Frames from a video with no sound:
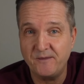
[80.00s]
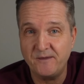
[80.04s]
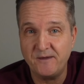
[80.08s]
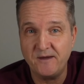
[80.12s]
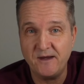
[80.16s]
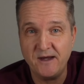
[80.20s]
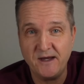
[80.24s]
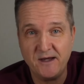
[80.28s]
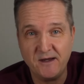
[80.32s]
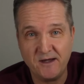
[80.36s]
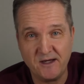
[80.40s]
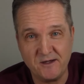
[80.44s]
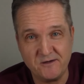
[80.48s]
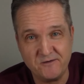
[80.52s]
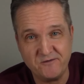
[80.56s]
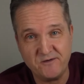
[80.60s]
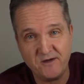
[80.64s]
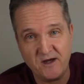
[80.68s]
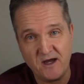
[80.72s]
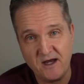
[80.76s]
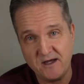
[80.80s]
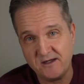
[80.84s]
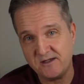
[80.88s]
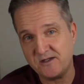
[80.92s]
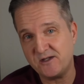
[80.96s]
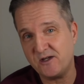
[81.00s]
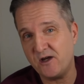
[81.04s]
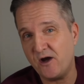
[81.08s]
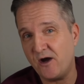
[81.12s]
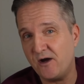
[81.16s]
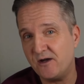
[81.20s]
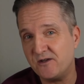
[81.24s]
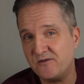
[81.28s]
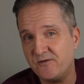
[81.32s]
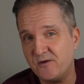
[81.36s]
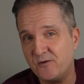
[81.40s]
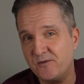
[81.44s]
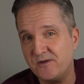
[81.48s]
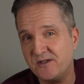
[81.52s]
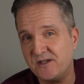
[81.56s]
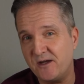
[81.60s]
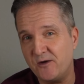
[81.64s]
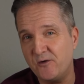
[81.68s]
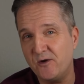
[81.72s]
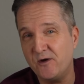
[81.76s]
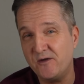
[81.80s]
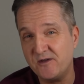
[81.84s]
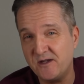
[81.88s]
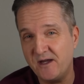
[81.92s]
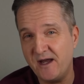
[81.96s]
It can fast charge from
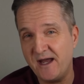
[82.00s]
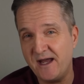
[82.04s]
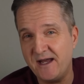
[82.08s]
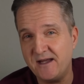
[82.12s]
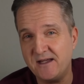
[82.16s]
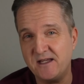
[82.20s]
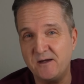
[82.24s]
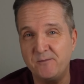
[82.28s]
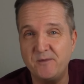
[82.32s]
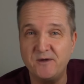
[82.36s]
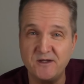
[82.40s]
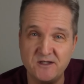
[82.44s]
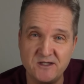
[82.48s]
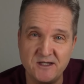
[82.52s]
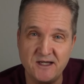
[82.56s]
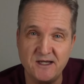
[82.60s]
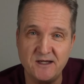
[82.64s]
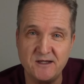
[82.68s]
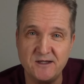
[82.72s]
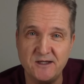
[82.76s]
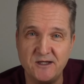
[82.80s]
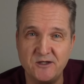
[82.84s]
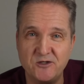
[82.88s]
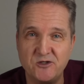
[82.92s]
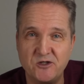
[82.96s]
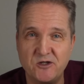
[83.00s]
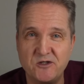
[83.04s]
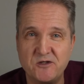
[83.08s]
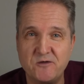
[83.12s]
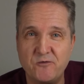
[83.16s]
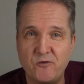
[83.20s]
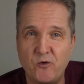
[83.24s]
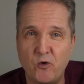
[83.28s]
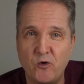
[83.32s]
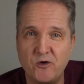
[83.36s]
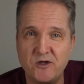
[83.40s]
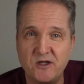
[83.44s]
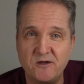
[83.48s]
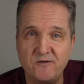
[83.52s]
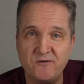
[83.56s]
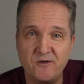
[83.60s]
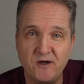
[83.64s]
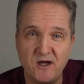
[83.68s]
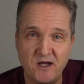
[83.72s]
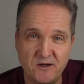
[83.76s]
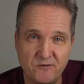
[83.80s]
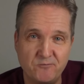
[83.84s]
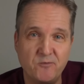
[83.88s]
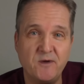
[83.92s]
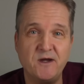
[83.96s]
0 to 80% in just
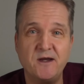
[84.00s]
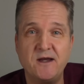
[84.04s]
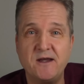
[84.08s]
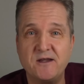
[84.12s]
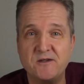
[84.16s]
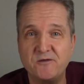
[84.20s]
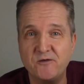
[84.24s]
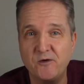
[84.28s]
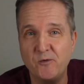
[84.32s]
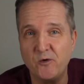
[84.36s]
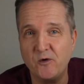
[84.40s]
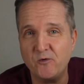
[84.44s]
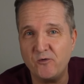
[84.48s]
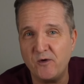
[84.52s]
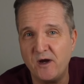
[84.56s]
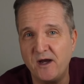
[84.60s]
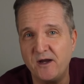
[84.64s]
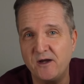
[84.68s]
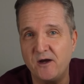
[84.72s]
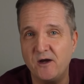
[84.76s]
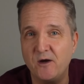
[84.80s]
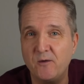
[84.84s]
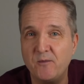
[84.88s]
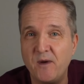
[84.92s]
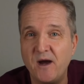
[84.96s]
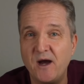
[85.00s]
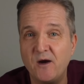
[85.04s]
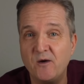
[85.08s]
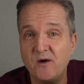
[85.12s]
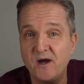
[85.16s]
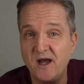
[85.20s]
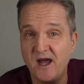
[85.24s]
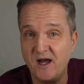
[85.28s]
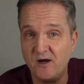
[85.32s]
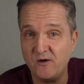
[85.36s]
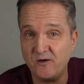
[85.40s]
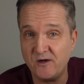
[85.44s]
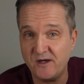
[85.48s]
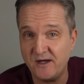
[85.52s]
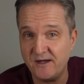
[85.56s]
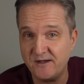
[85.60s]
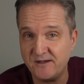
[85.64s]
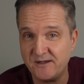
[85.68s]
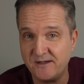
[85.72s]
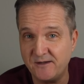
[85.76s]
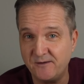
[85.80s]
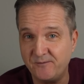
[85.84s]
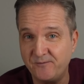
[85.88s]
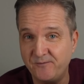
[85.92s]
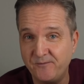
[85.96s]
45 minutes from a regular power
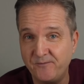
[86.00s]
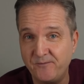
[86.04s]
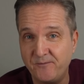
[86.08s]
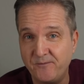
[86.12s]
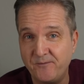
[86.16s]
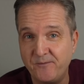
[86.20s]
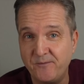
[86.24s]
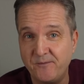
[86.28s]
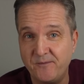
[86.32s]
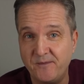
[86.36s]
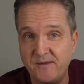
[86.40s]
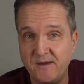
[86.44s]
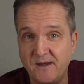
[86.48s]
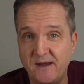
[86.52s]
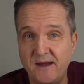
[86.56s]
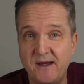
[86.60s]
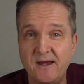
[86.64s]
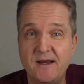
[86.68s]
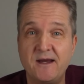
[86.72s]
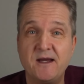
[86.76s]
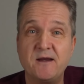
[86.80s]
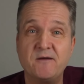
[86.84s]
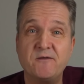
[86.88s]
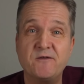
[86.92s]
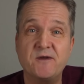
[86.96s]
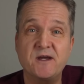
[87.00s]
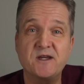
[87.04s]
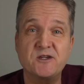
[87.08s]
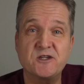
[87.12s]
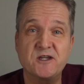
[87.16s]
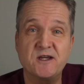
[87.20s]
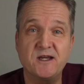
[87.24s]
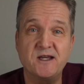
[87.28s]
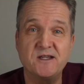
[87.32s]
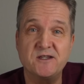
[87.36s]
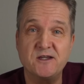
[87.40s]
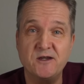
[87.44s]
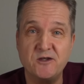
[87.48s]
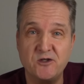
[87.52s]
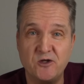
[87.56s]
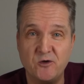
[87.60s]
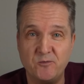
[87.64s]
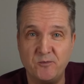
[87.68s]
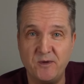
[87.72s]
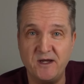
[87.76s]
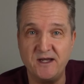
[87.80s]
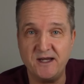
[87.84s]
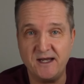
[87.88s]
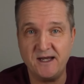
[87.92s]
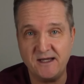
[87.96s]
outlet. It can function as a
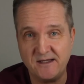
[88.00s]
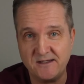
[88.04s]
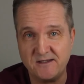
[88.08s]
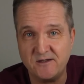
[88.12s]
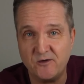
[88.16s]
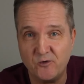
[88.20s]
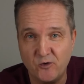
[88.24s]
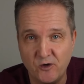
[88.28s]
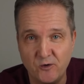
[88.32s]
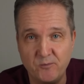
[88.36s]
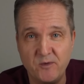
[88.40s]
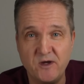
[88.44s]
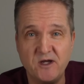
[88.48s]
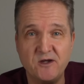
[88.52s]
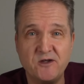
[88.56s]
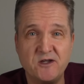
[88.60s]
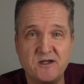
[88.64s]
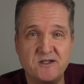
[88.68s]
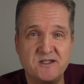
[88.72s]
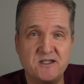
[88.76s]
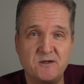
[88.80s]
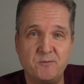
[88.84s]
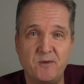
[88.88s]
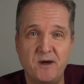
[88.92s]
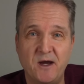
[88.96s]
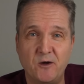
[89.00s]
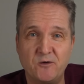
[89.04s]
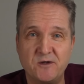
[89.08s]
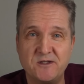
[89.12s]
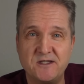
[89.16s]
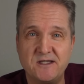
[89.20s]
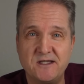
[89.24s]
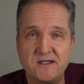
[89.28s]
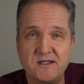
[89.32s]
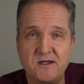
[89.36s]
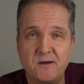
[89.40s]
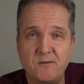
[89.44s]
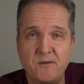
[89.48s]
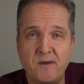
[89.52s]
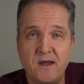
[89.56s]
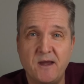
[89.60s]
UPS or emergency power system,